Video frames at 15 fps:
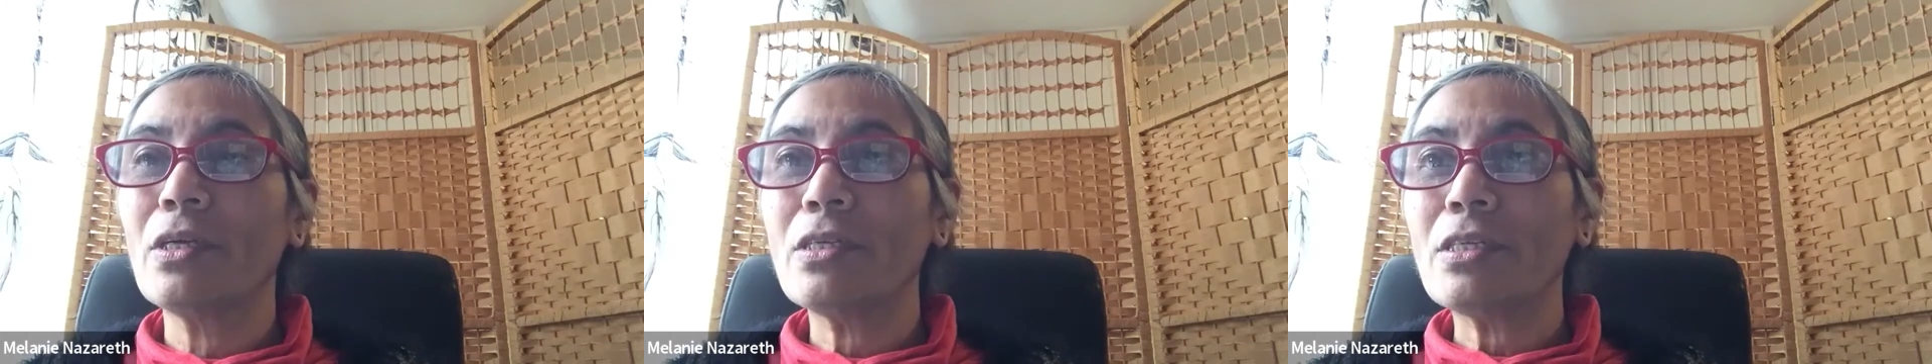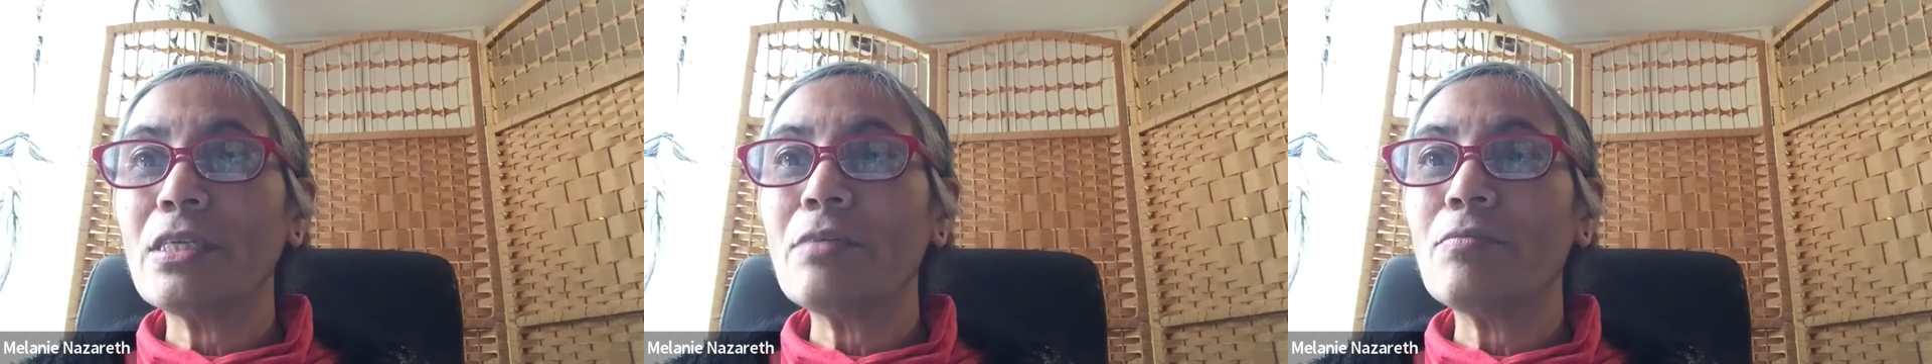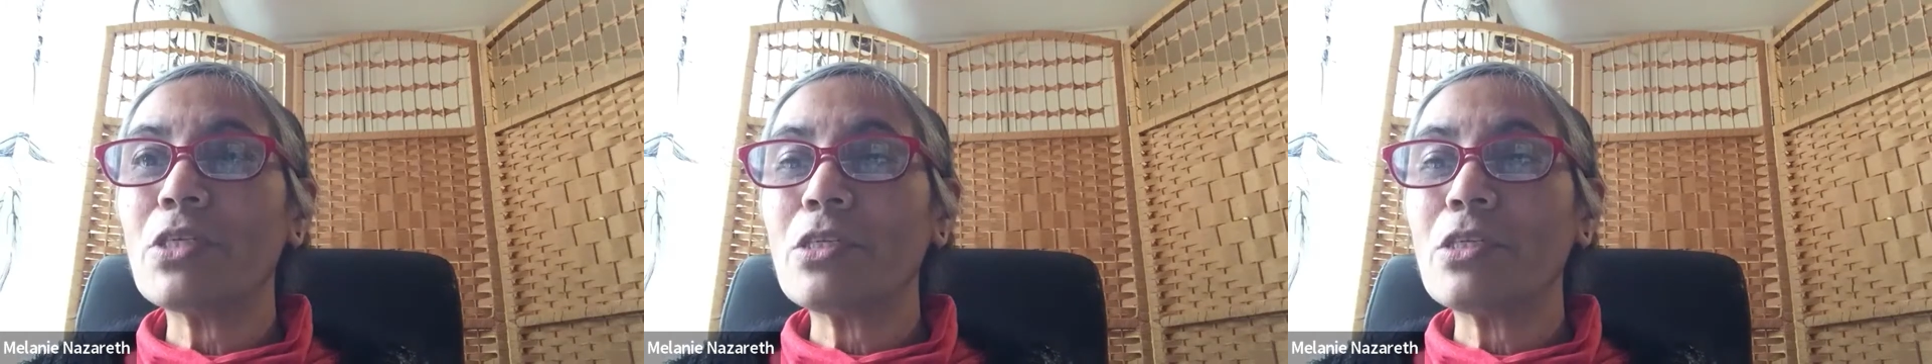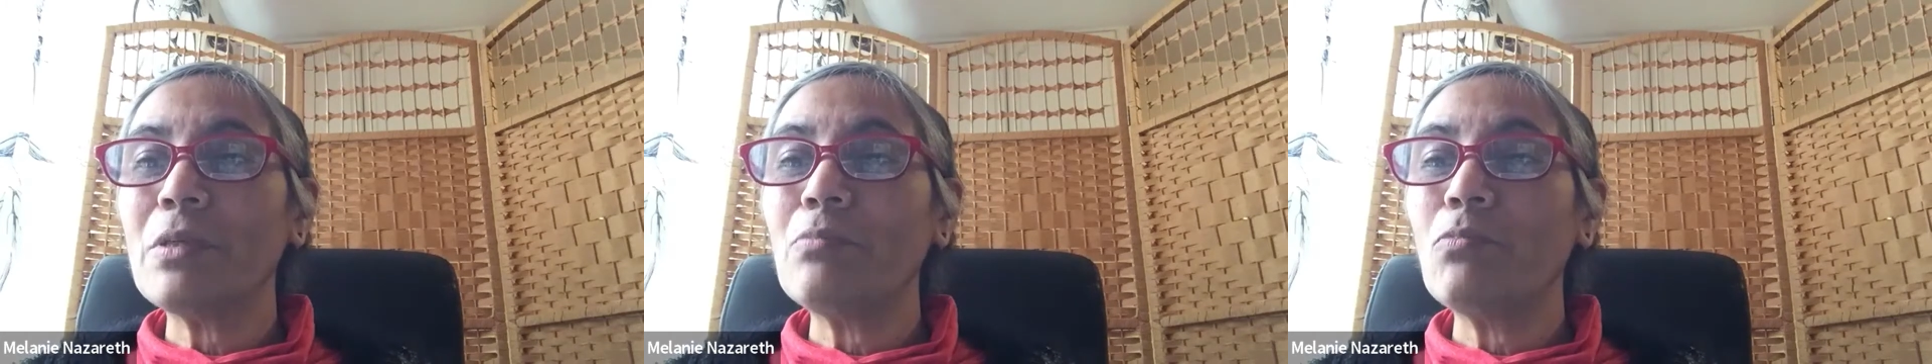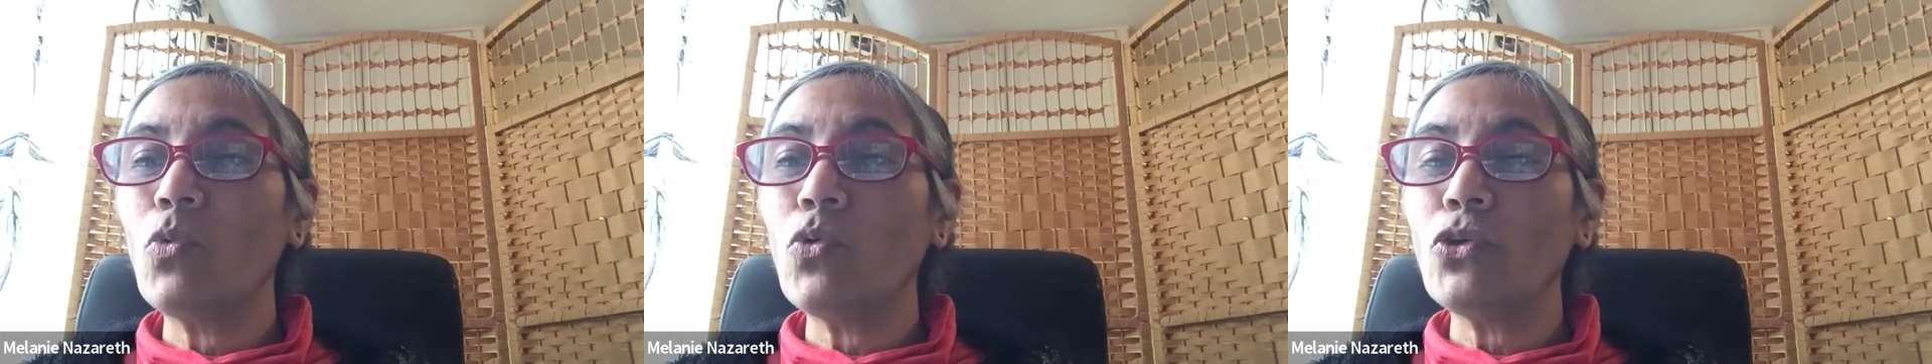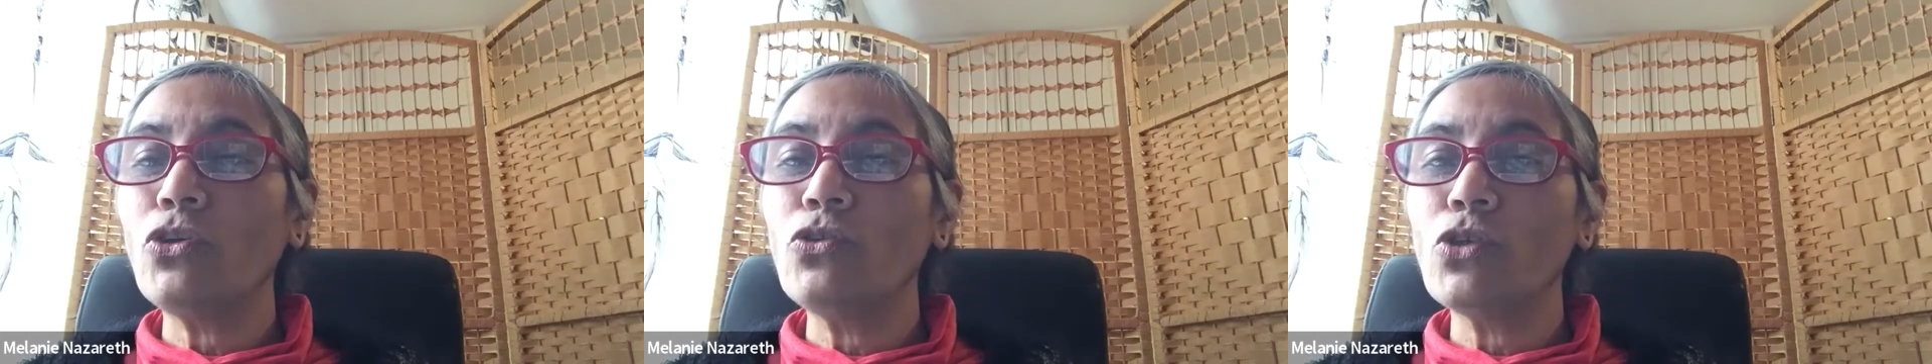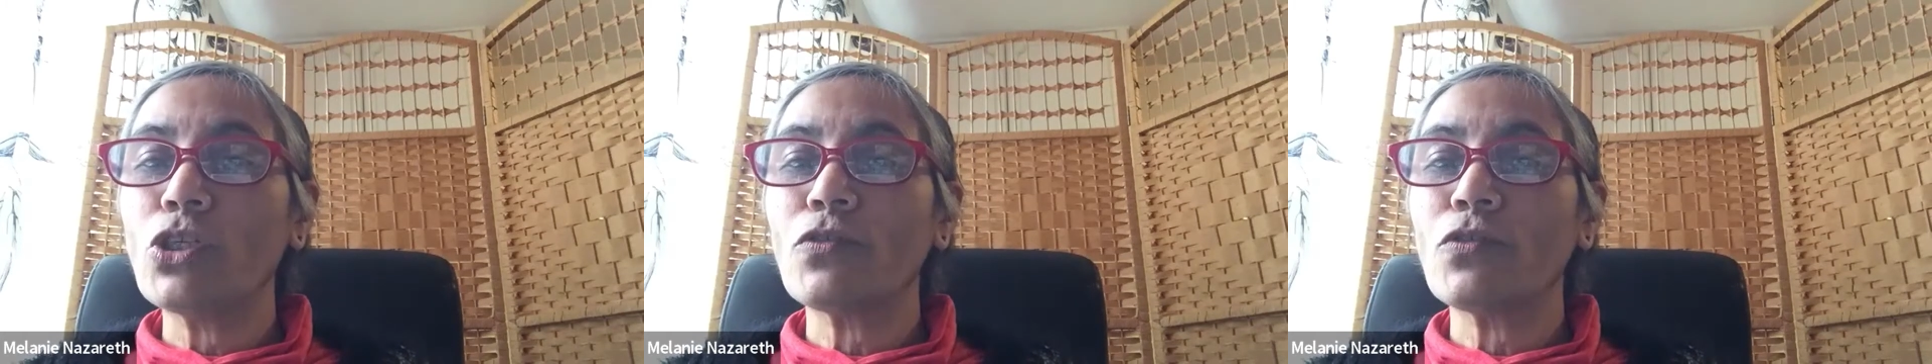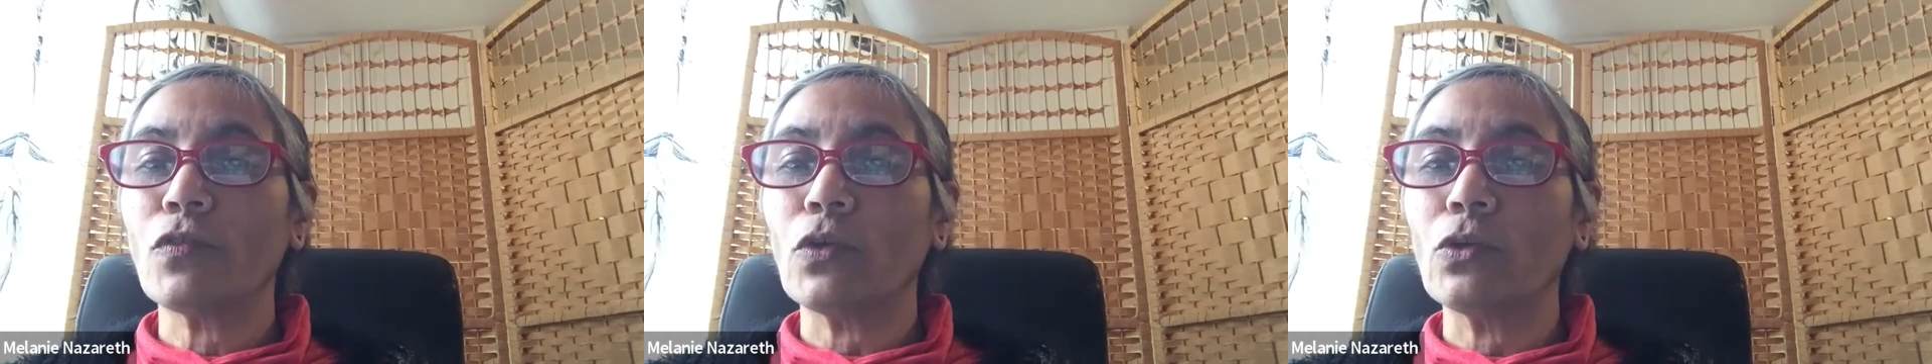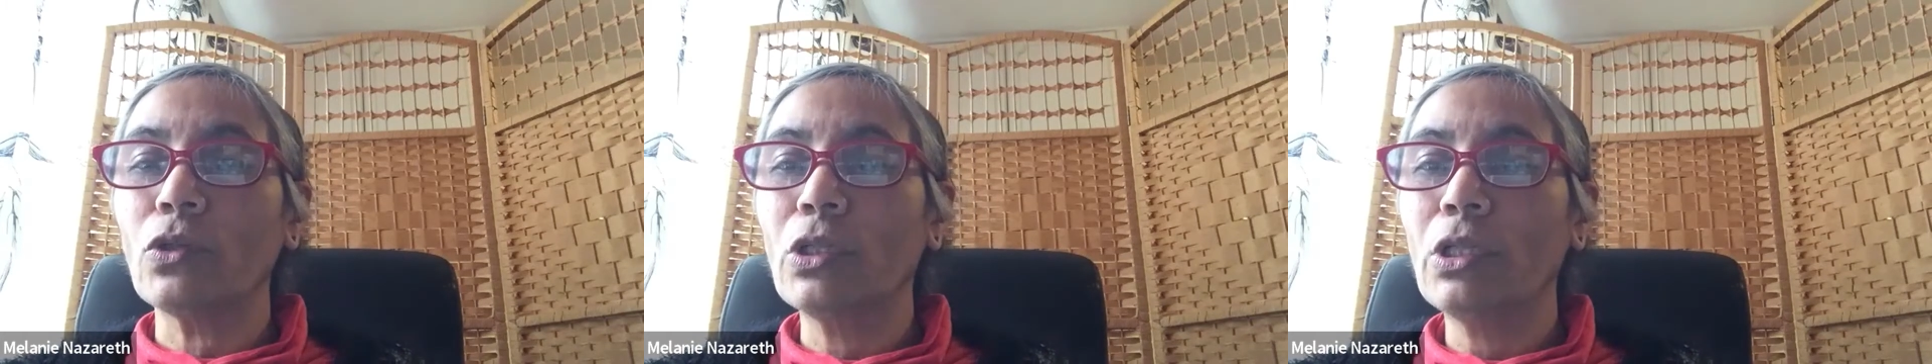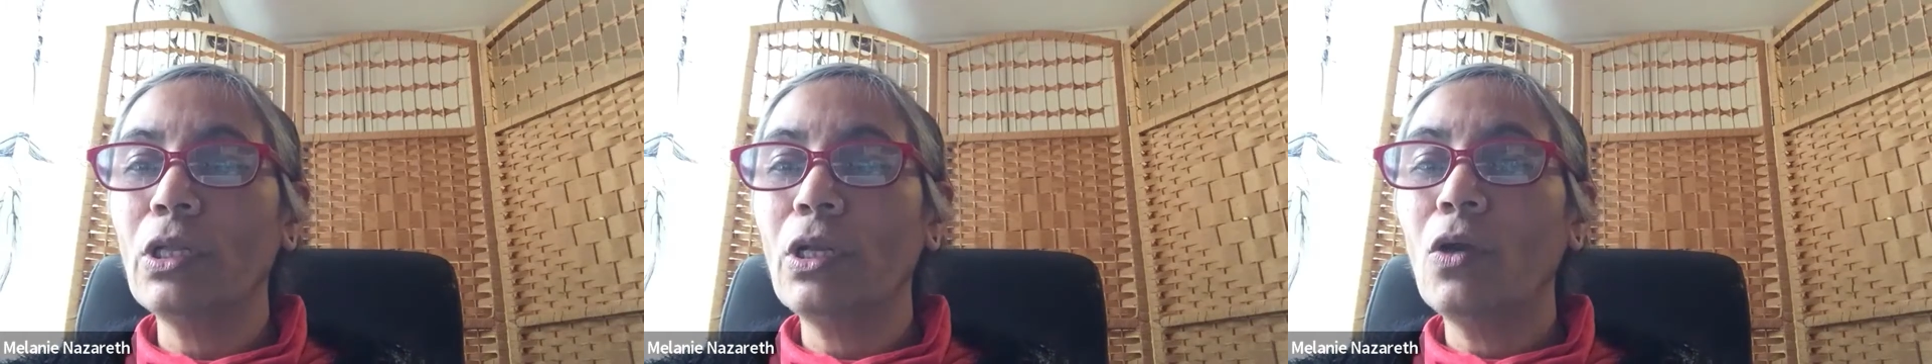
seems to be more useful